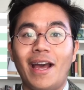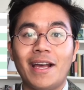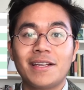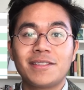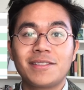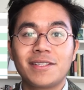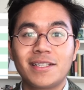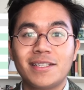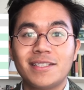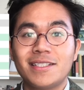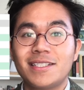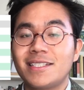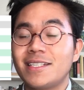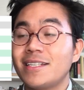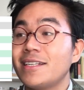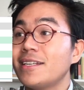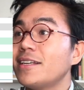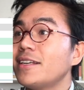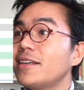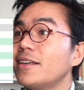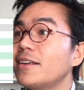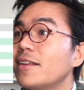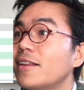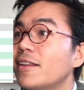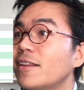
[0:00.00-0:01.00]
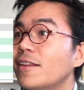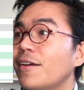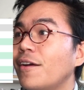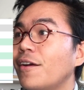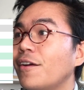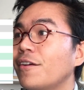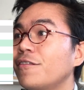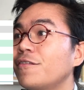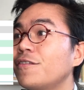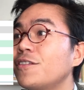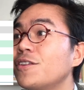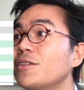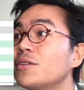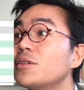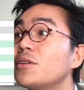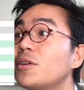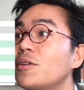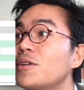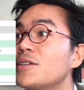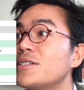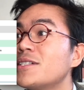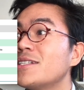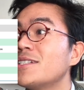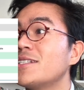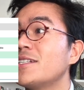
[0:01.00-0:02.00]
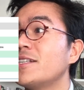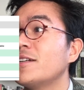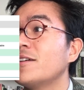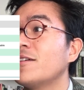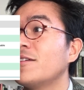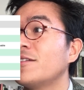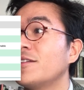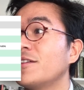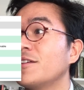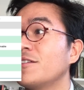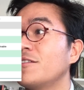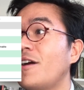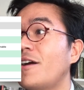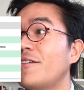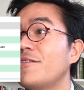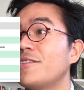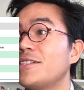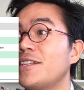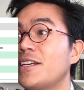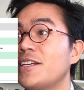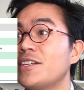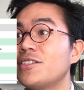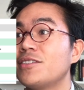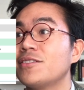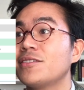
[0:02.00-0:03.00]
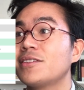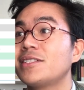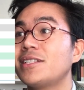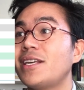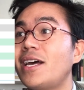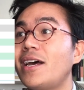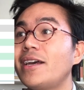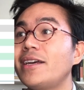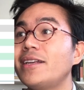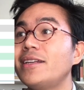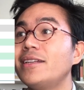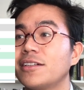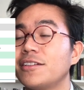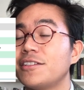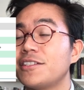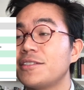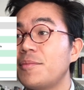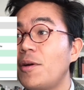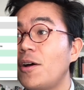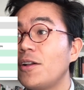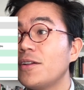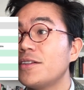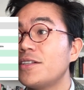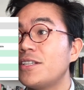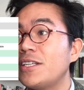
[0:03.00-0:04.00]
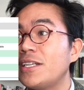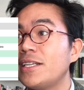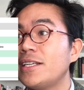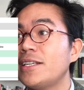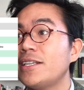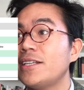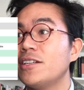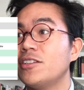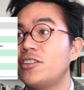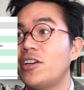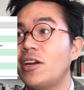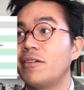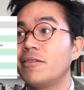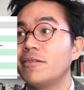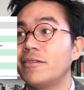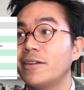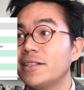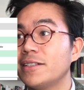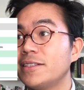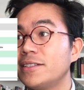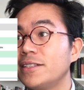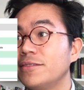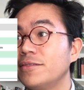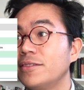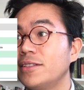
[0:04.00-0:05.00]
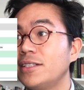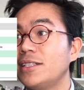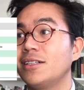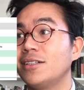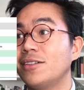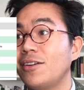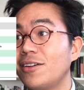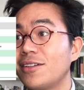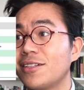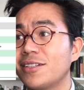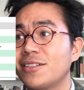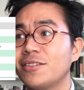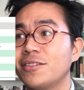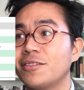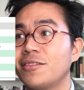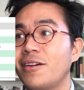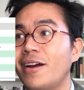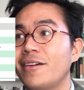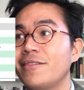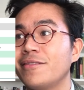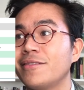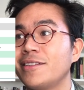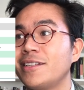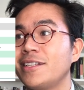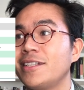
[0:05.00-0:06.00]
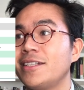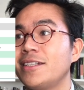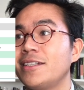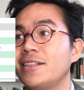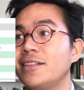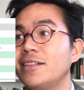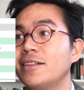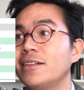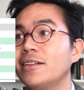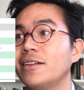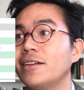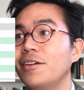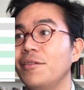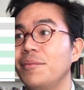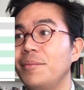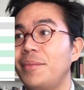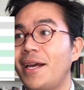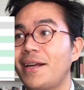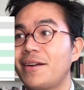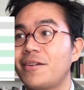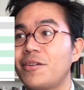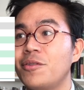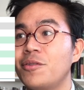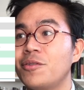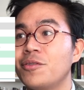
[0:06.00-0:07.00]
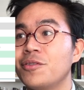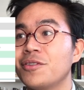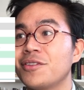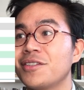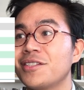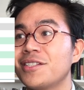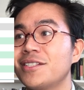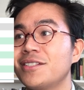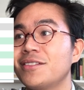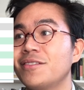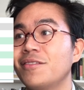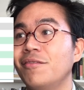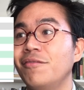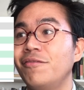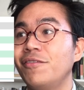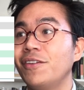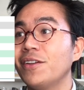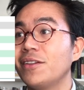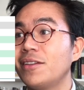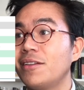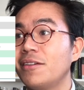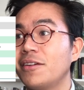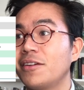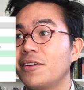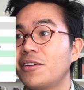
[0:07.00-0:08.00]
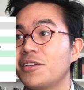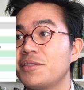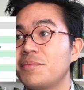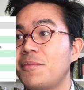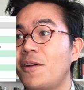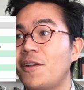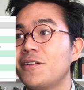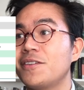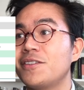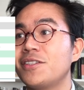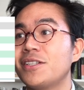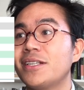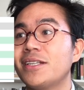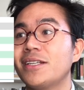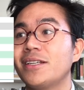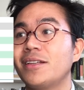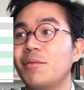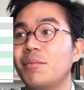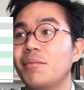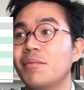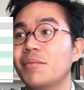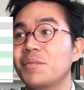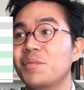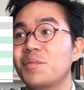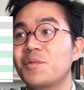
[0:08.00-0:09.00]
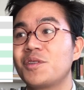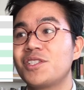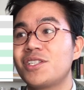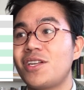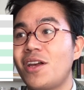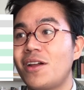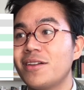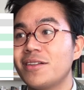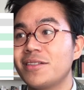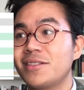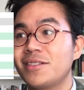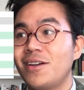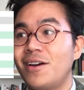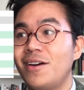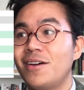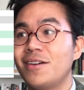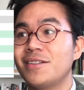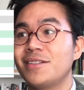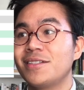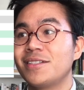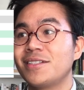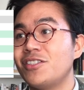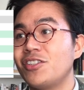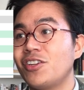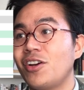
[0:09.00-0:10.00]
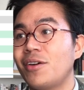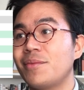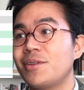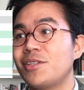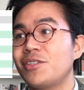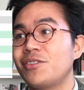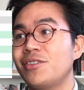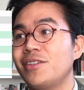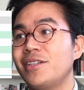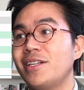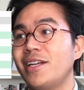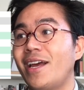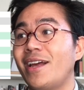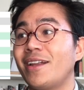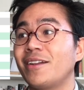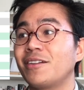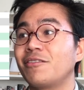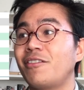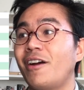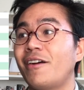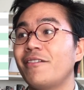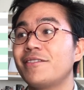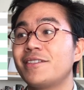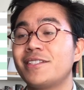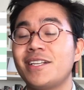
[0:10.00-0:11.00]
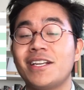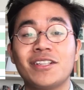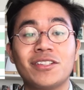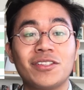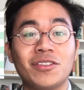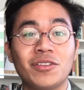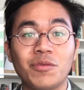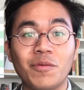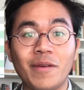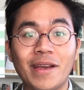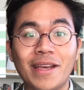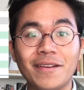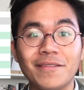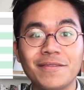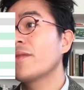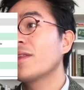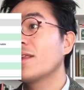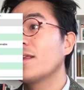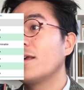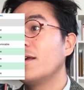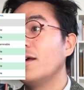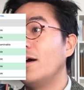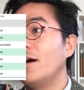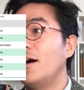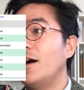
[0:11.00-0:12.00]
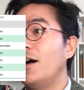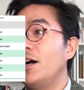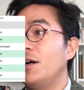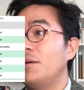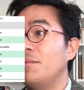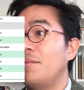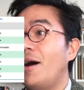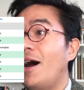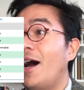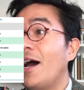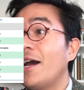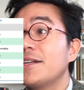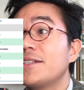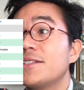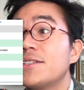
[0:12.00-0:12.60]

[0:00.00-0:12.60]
as you can see, there are a few courses here on the gravitational side: cosmology, general relativity, canonical gravity, black holes, field theory and cosmology, soliton geometry, and gravitational wave. I